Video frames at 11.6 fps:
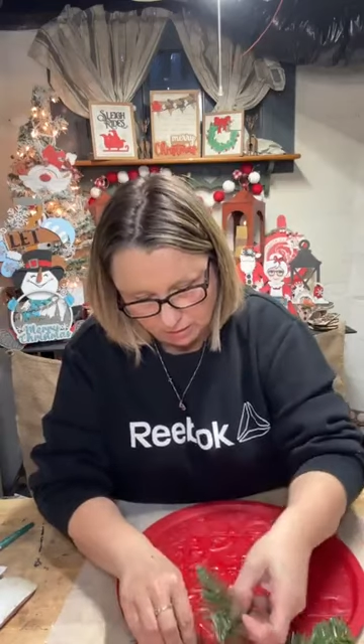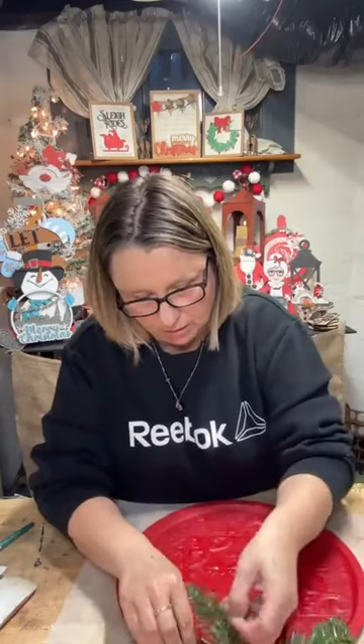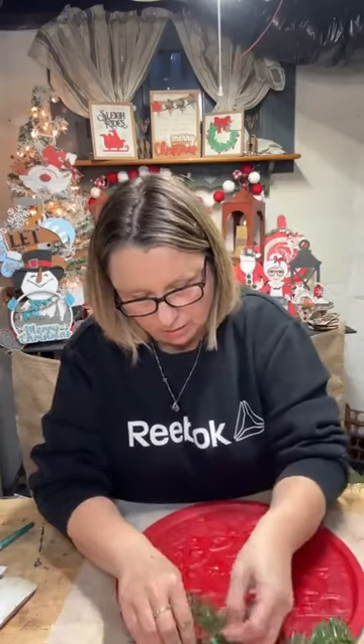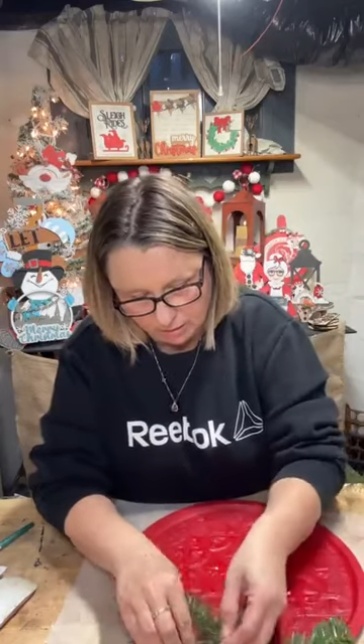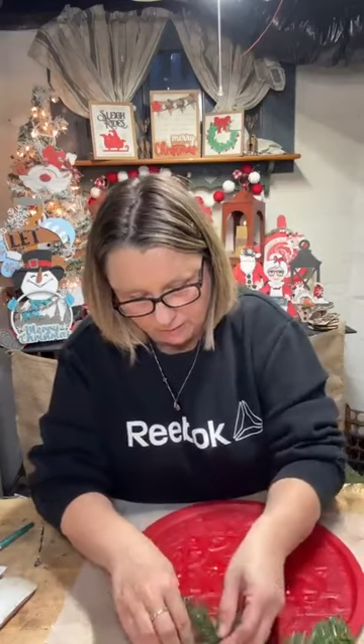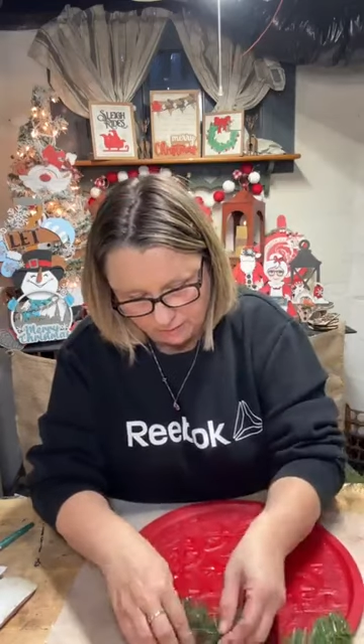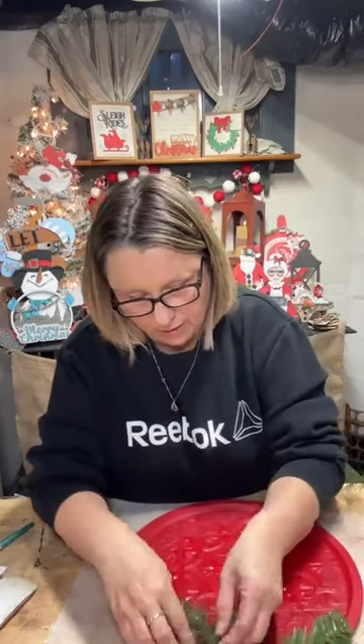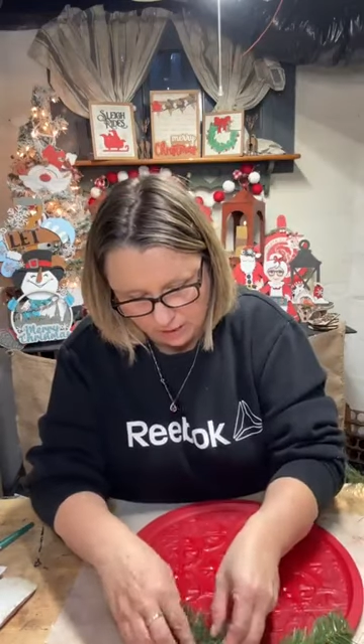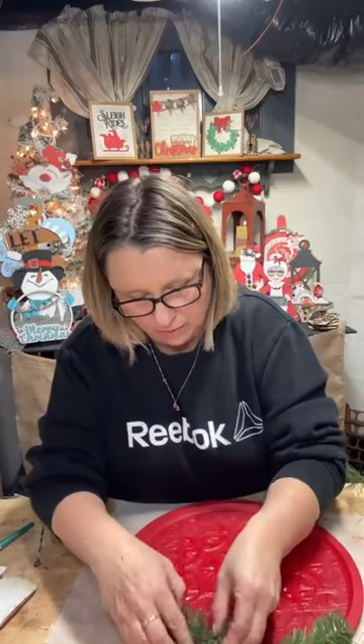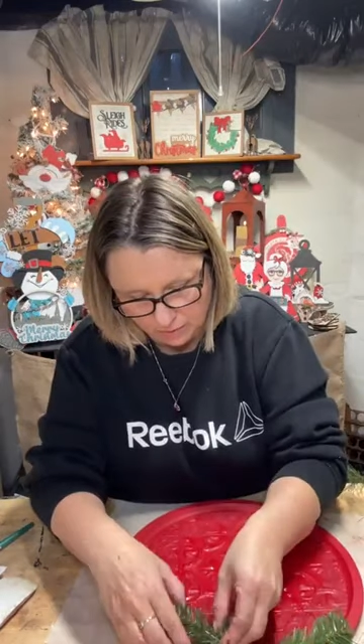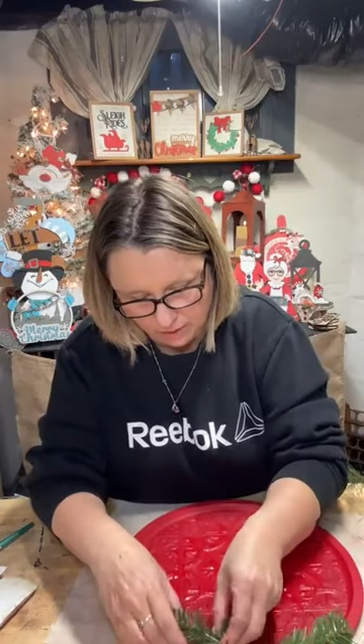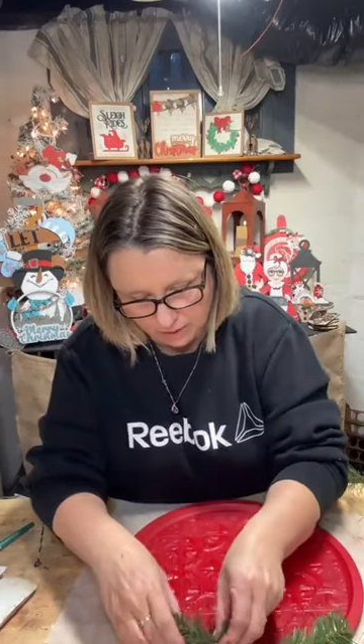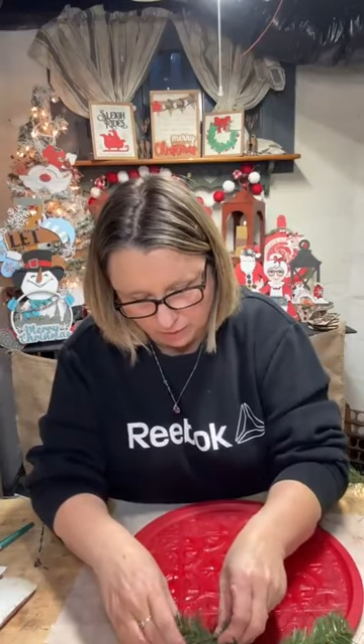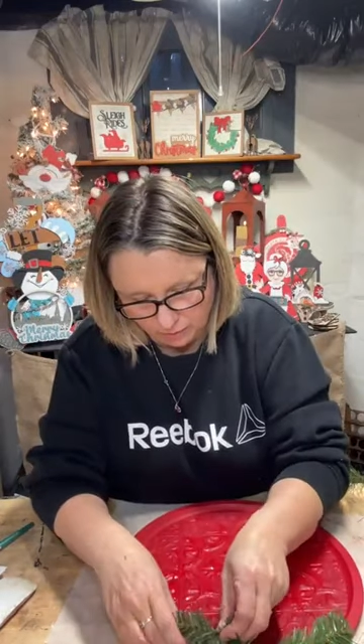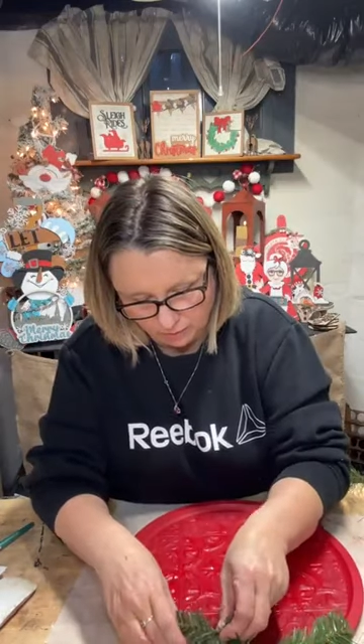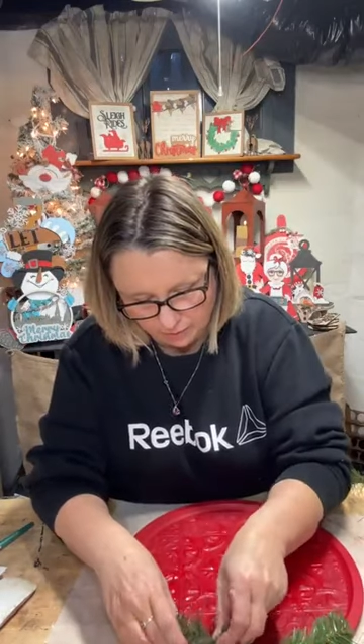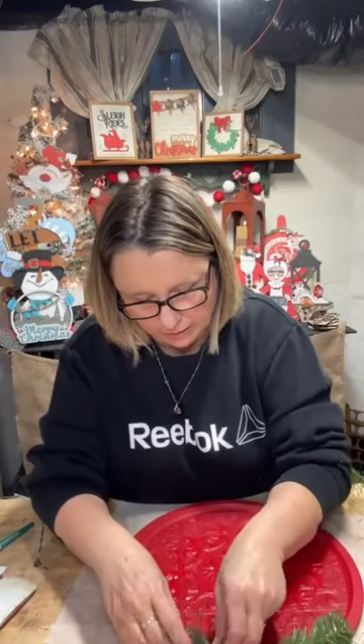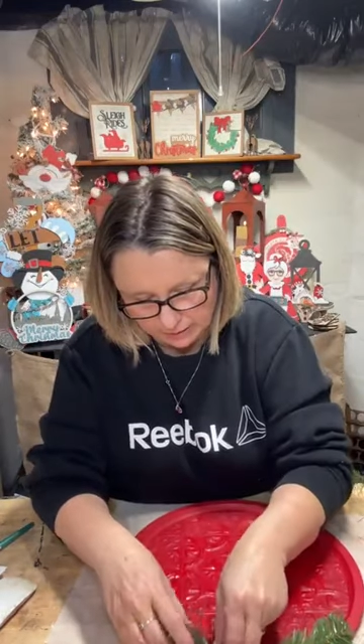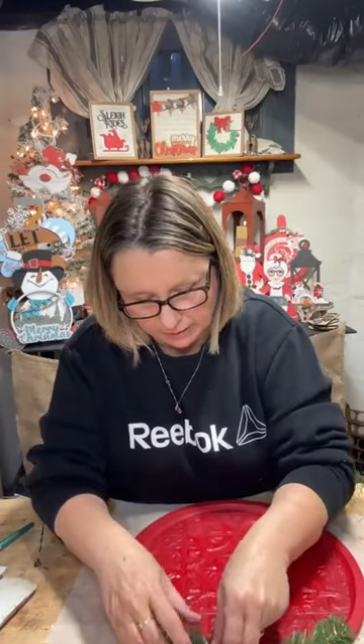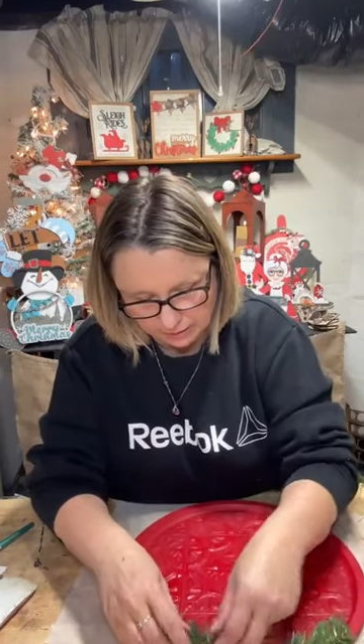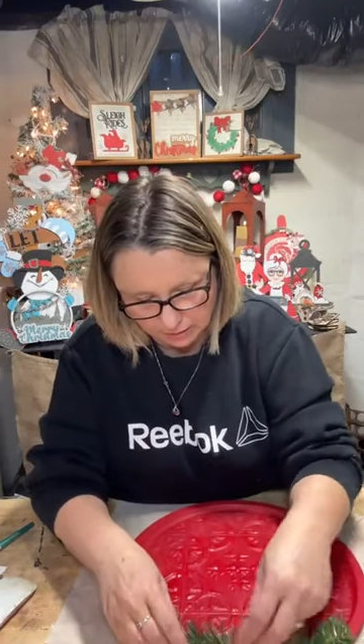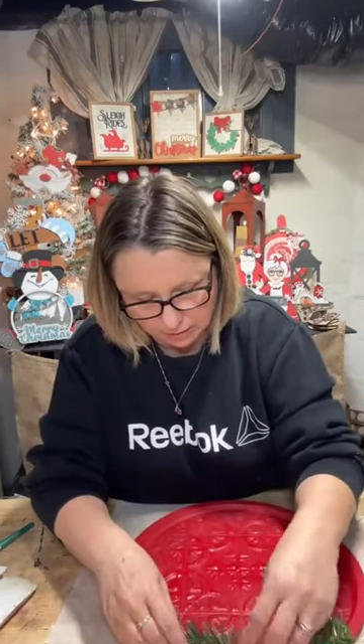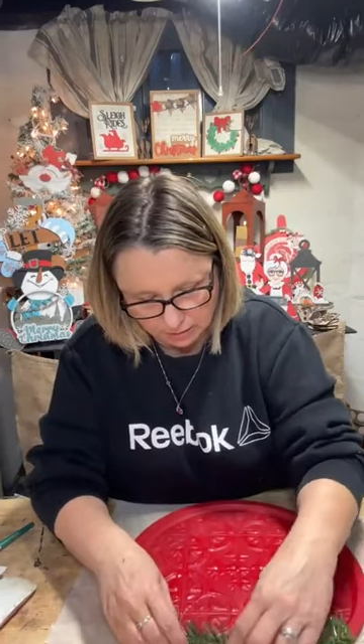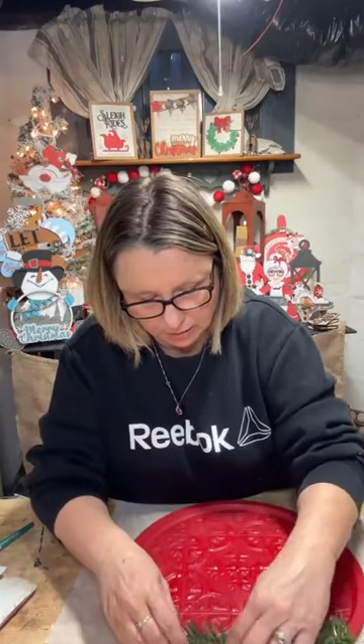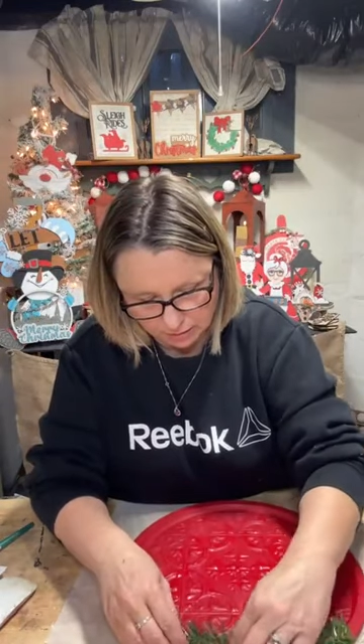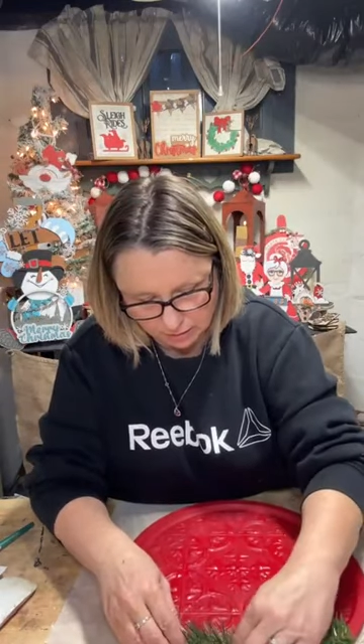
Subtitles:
See if that will help, Lisa.